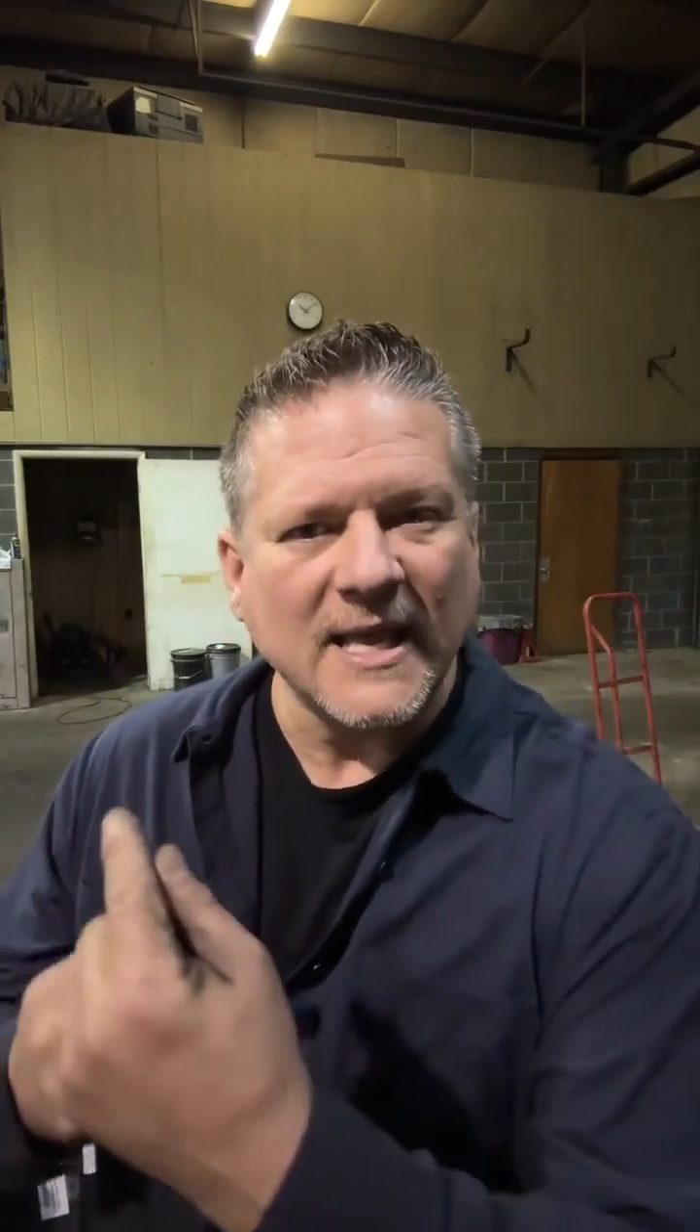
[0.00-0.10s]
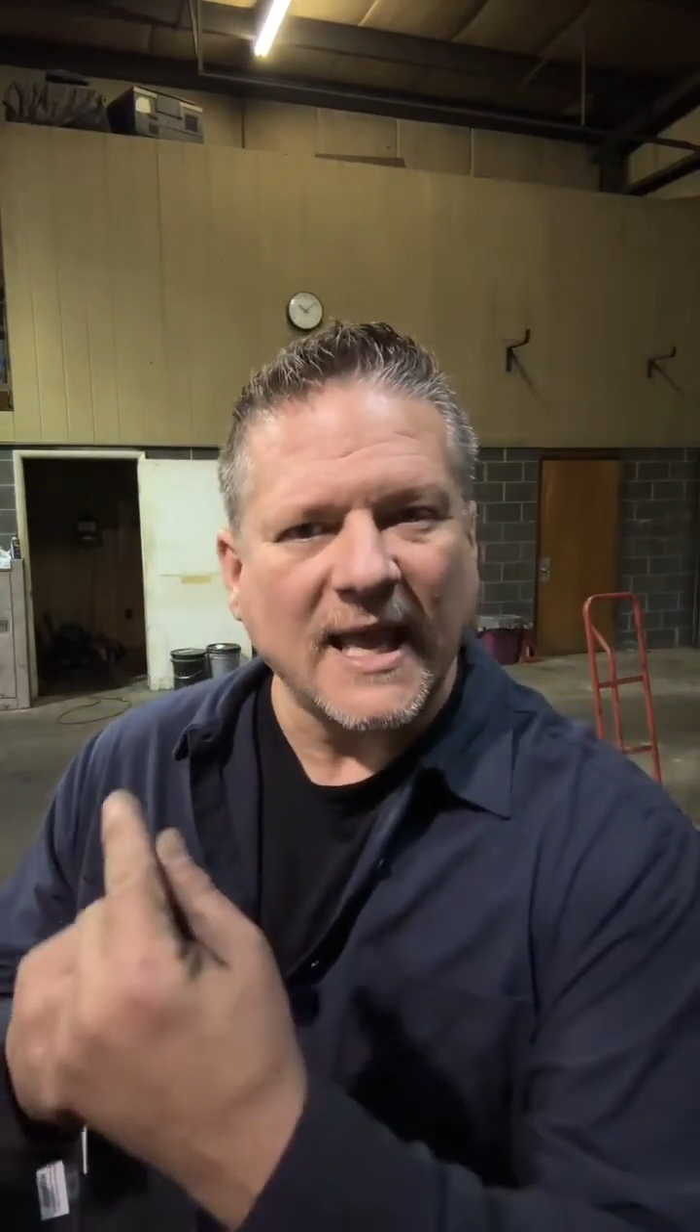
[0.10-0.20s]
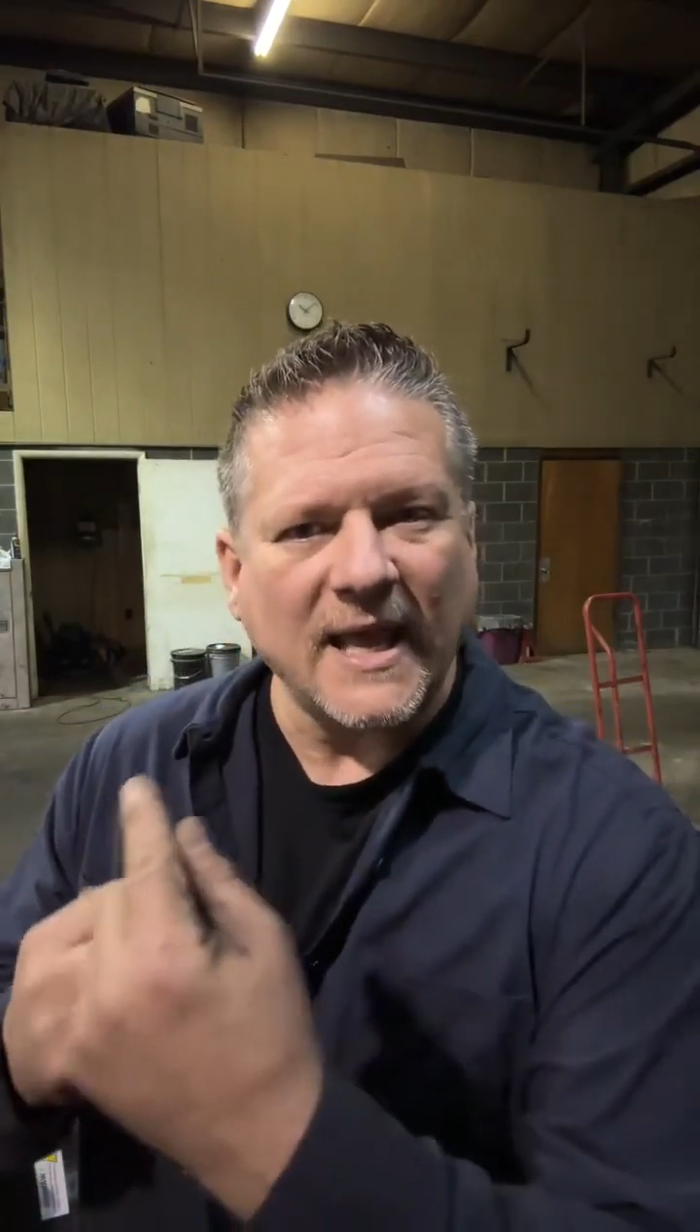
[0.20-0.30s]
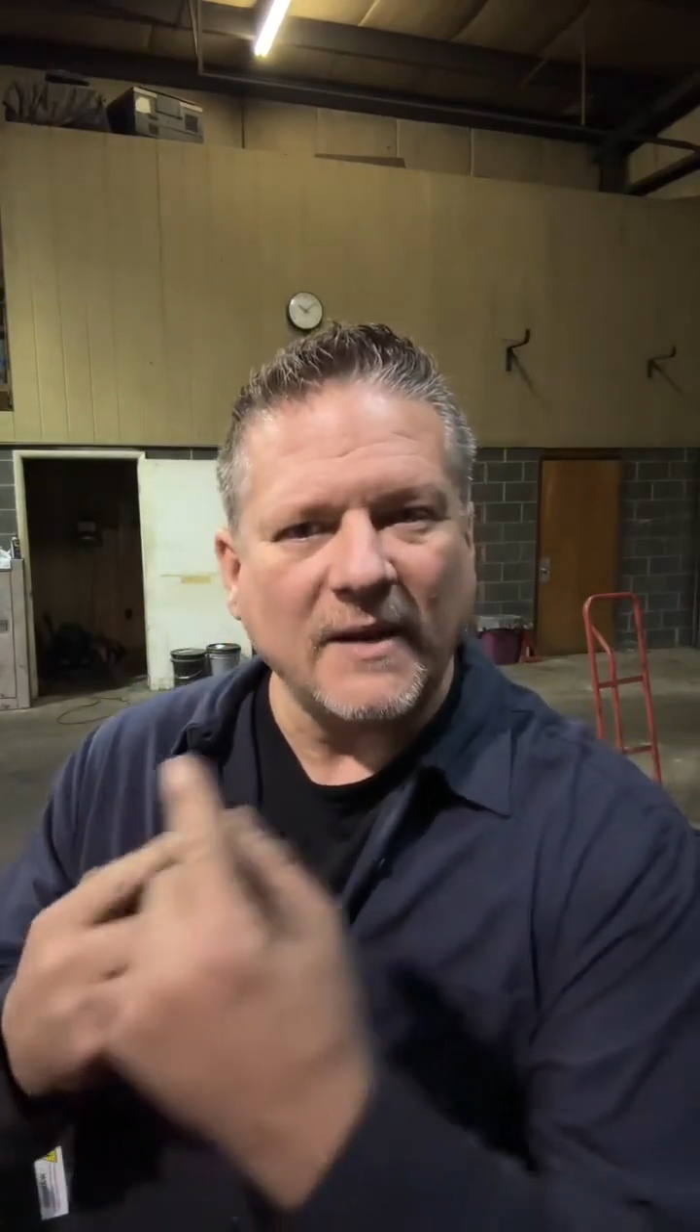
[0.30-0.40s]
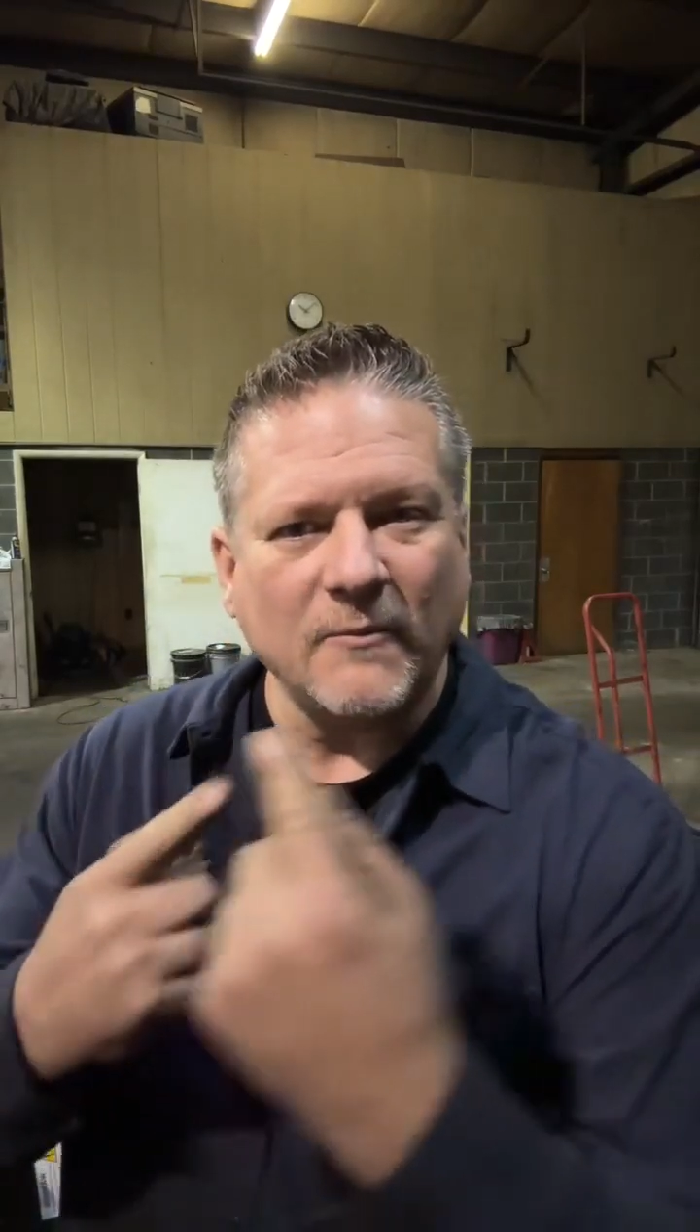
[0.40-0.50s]

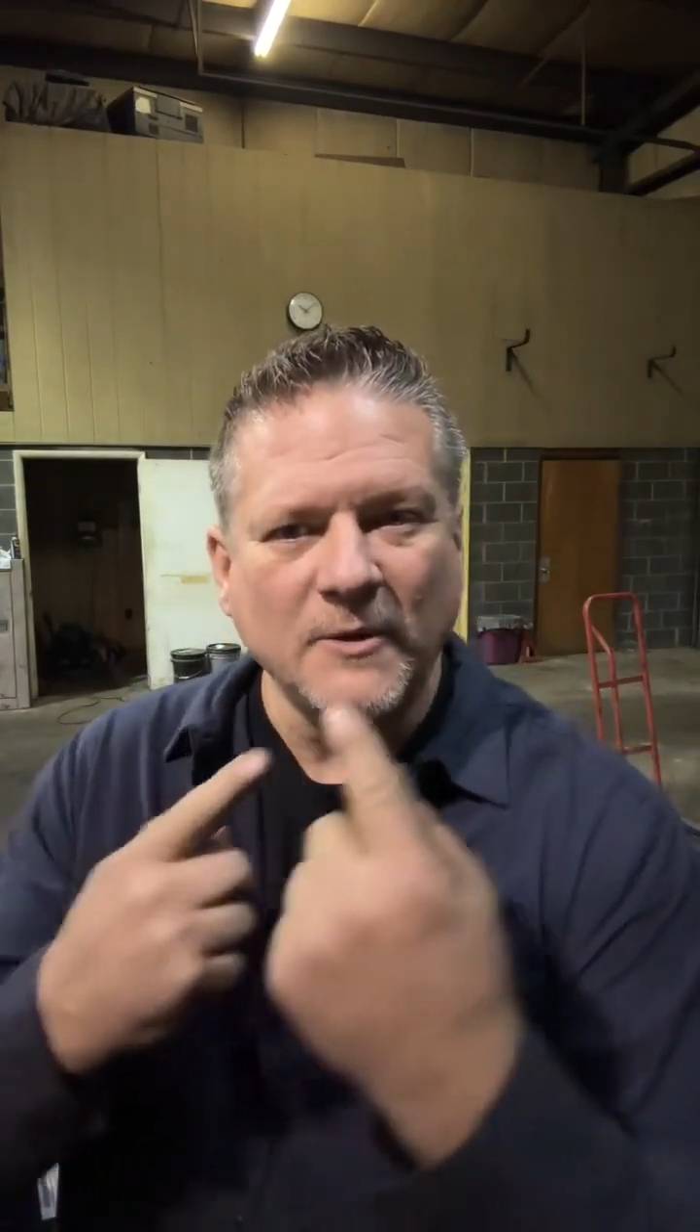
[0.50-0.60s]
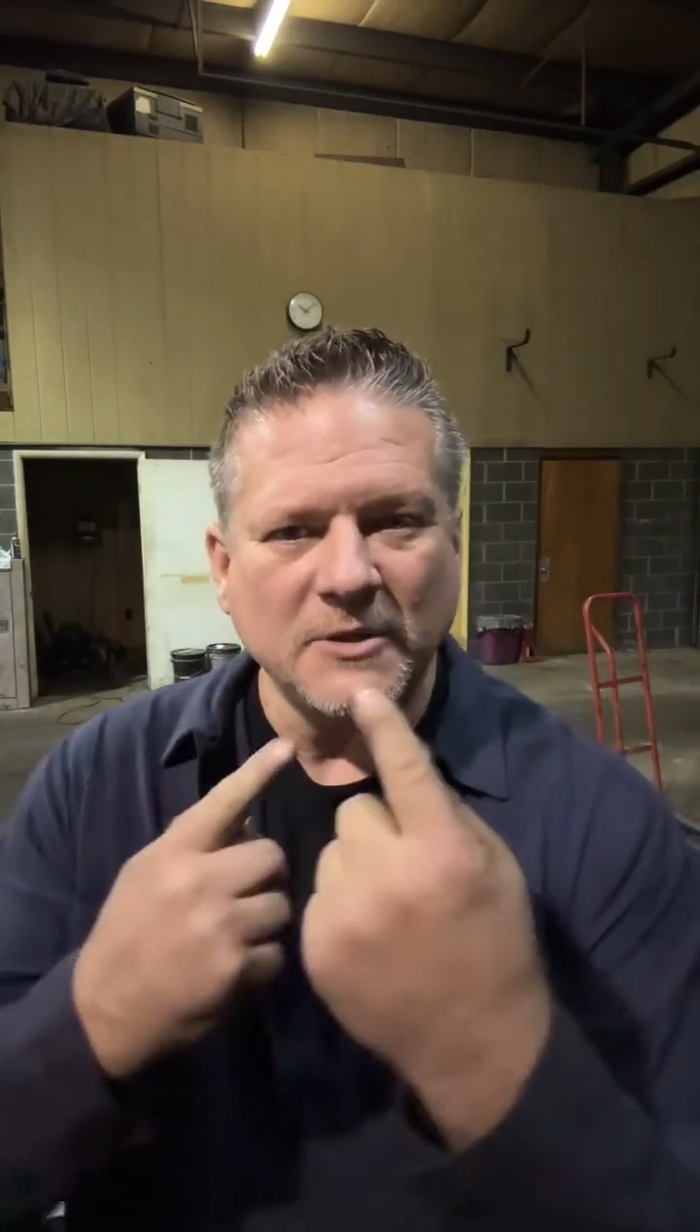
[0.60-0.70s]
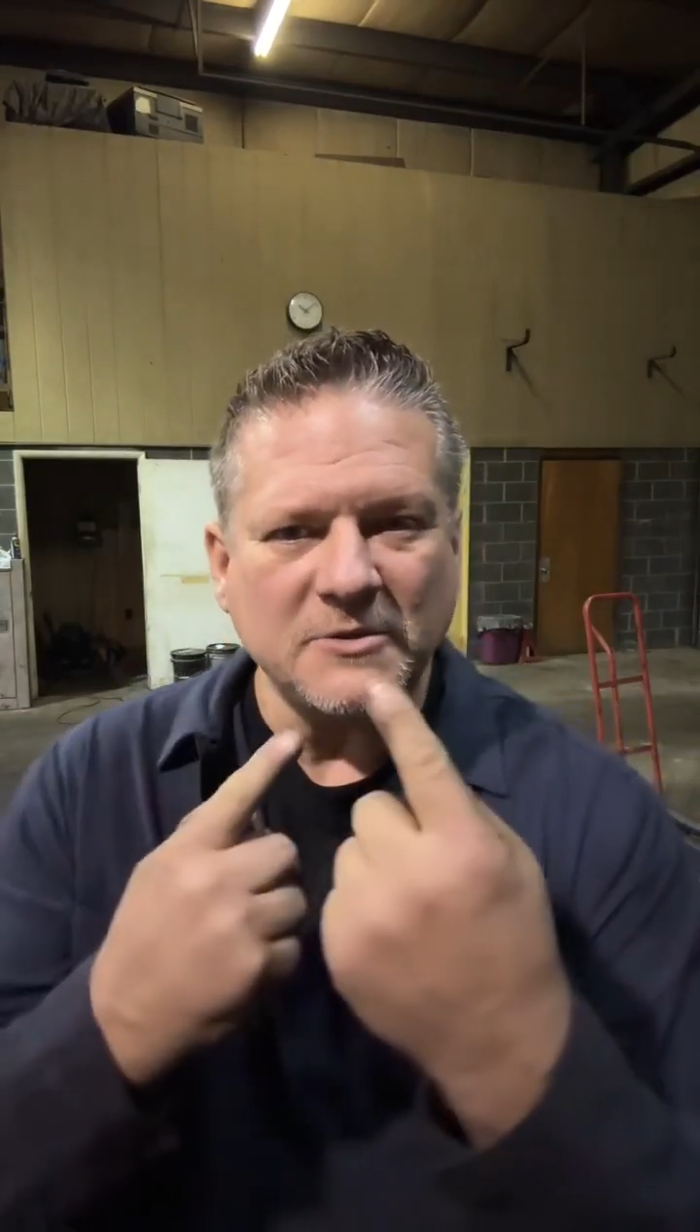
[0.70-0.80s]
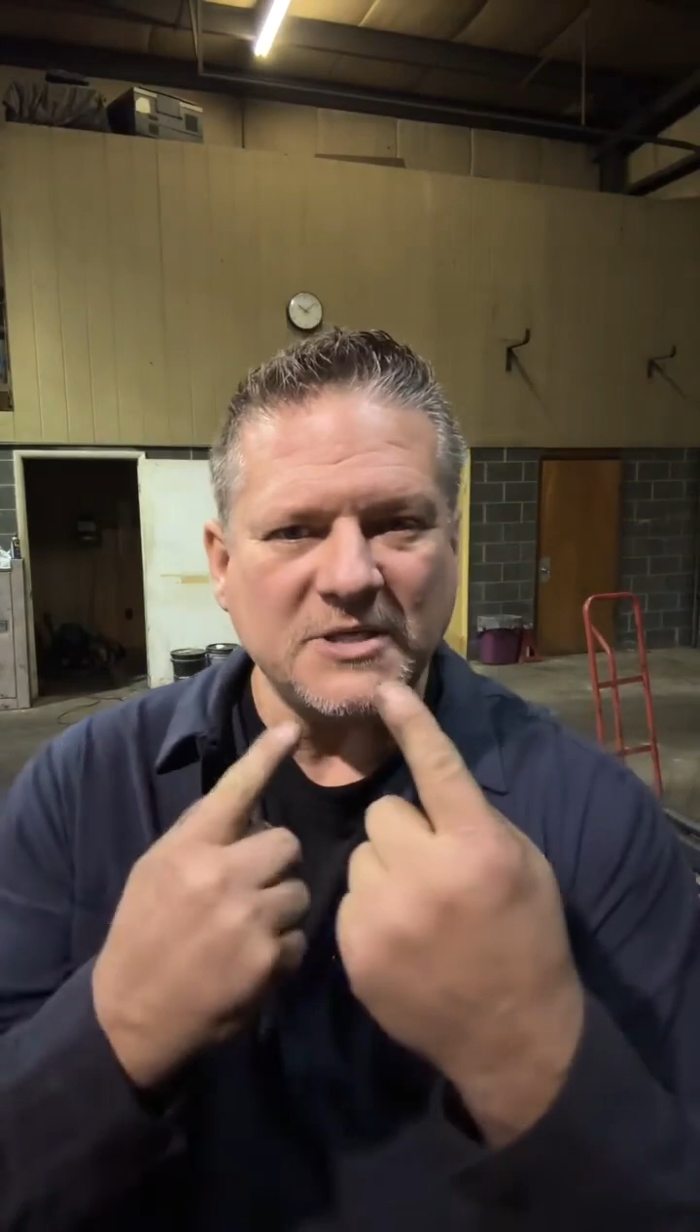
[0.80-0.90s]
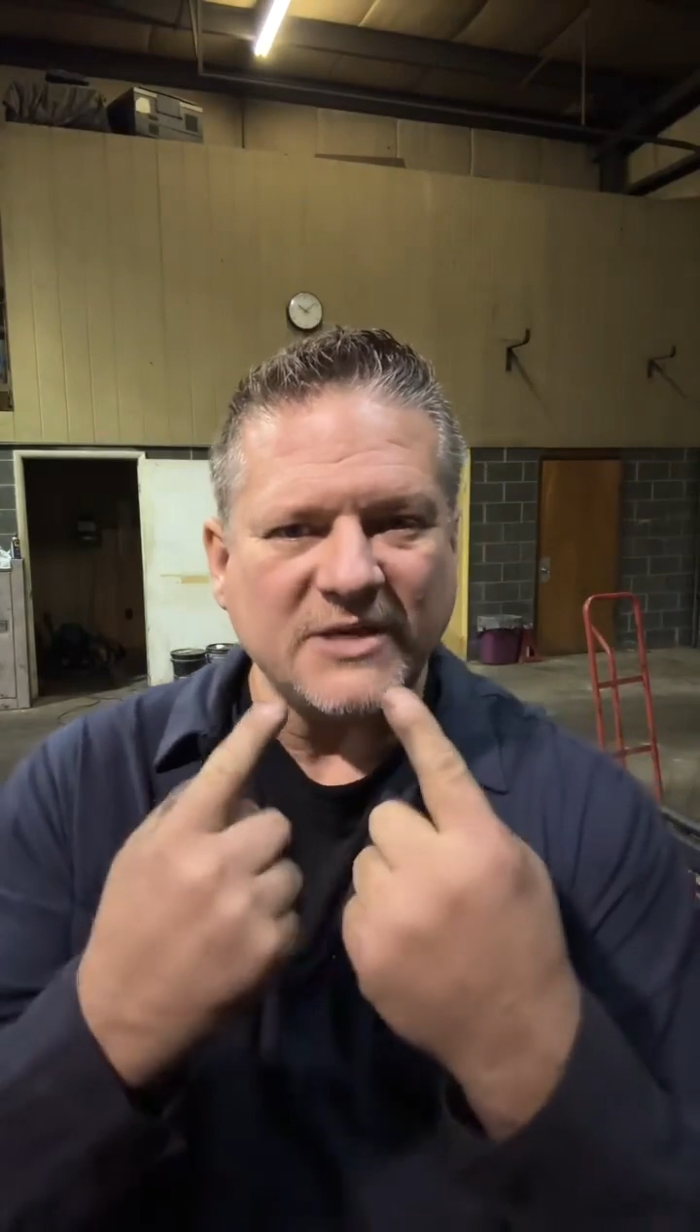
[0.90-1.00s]
and when
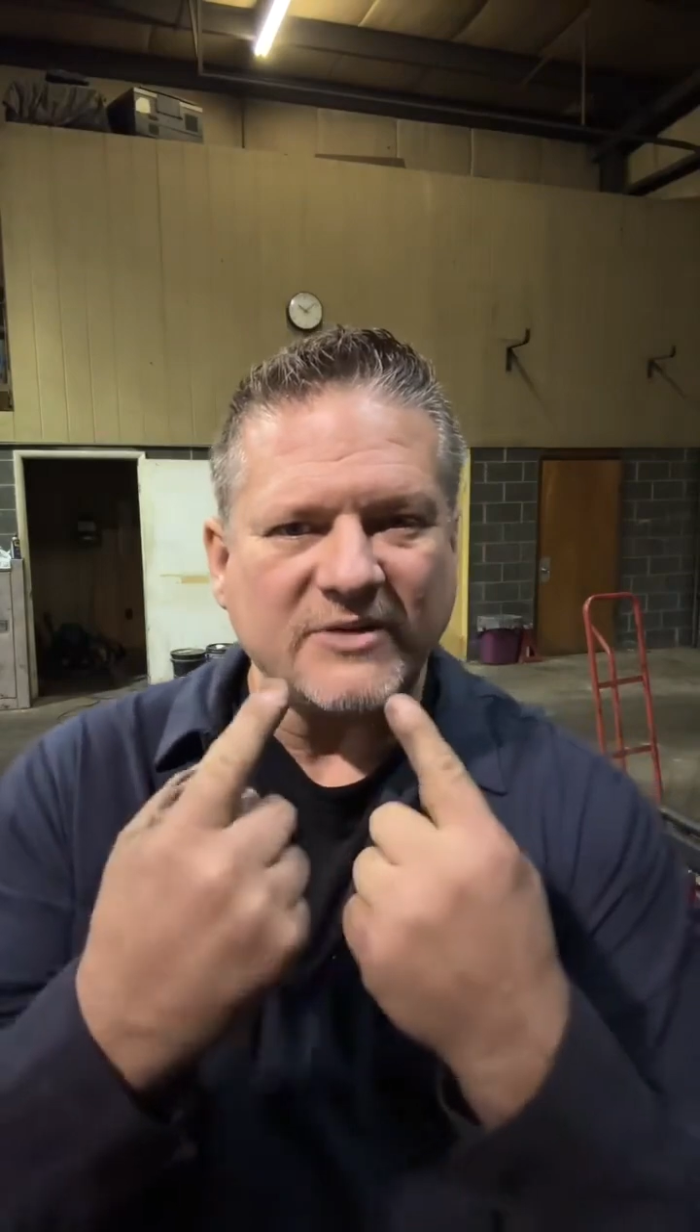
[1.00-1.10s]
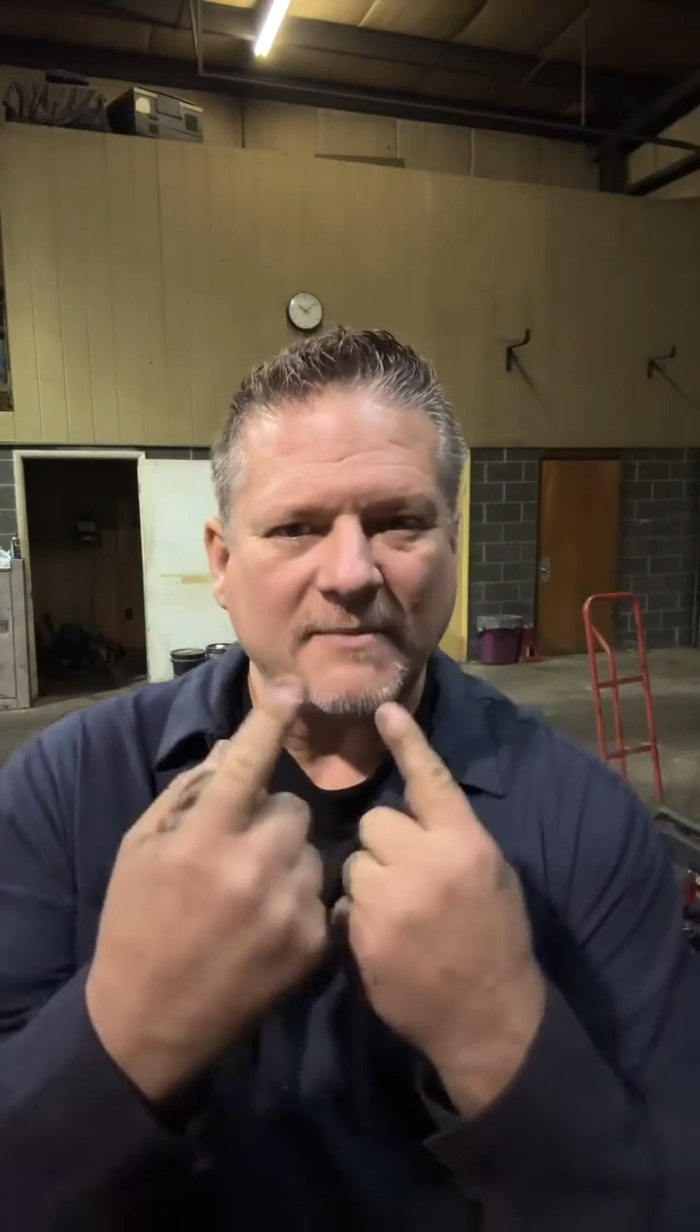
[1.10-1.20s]
you shift